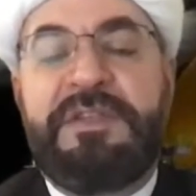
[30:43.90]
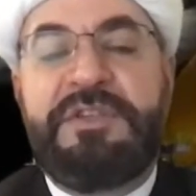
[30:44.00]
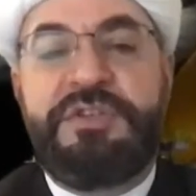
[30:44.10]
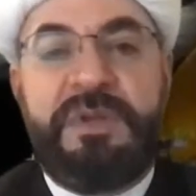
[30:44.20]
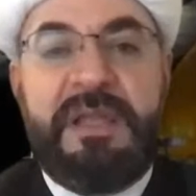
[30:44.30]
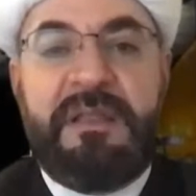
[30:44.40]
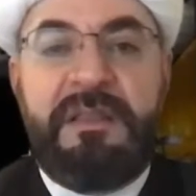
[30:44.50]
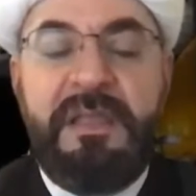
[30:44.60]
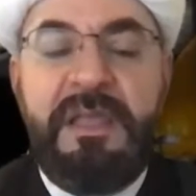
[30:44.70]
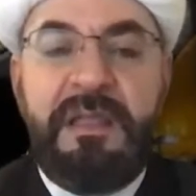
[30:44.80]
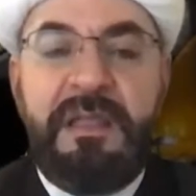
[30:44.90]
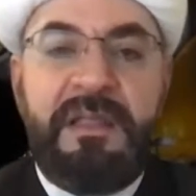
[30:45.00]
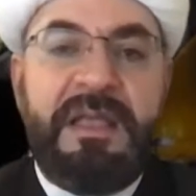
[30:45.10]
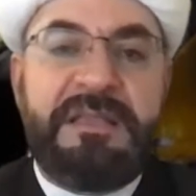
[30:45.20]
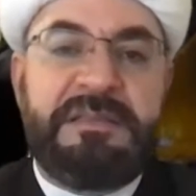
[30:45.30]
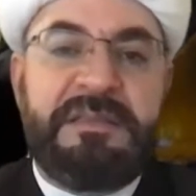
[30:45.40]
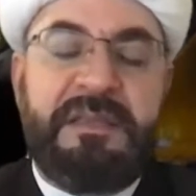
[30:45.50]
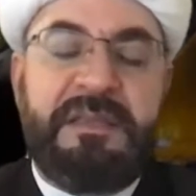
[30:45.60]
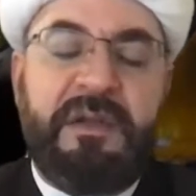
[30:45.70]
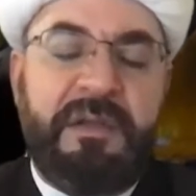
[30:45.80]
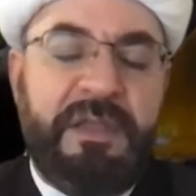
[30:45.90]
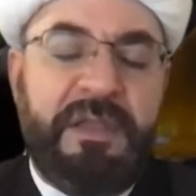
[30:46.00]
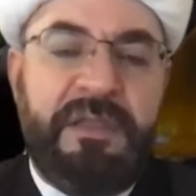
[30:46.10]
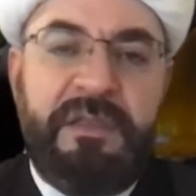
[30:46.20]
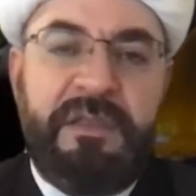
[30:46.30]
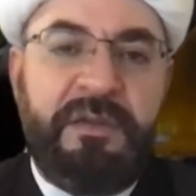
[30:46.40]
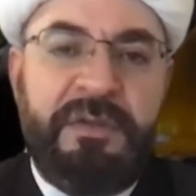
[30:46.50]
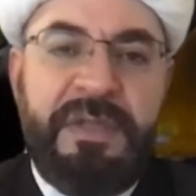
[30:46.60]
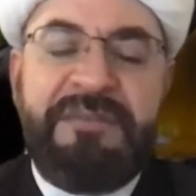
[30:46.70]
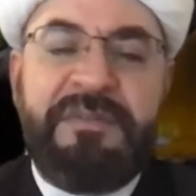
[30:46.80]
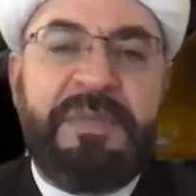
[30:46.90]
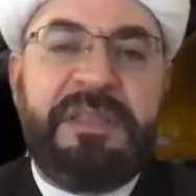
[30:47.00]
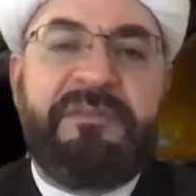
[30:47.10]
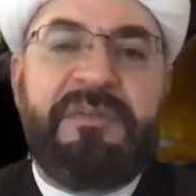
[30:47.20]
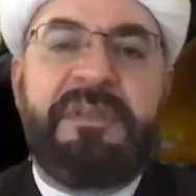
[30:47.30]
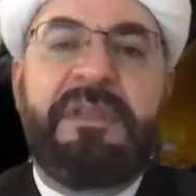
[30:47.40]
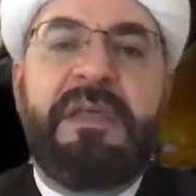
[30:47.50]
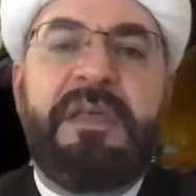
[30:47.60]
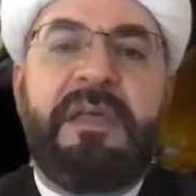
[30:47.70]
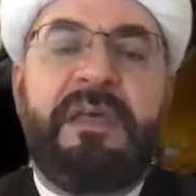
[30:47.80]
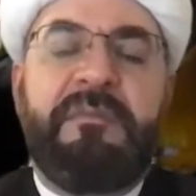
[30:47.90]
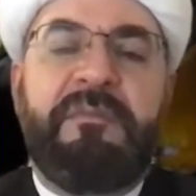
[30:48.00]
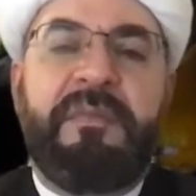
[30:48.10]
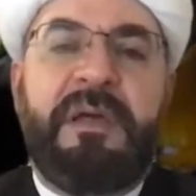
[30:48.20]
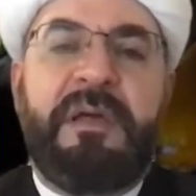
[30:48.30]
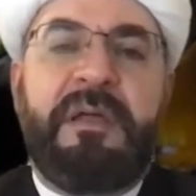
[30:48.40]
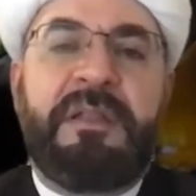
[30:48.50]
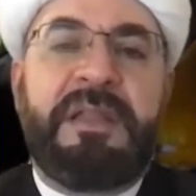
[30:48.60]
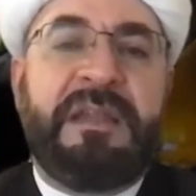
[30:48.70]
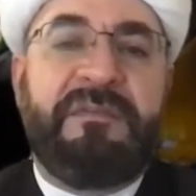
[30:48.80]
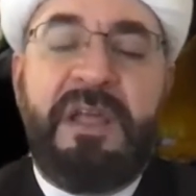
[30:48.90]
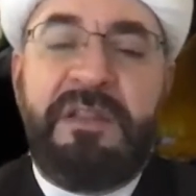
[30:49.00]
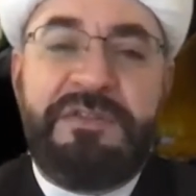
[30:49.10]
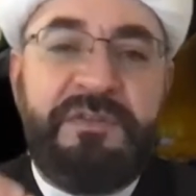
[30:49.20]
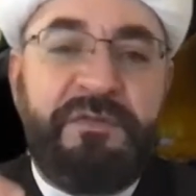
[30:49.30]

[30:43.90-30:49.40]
Surely Allah has, you haven't been given a lot of knowledge.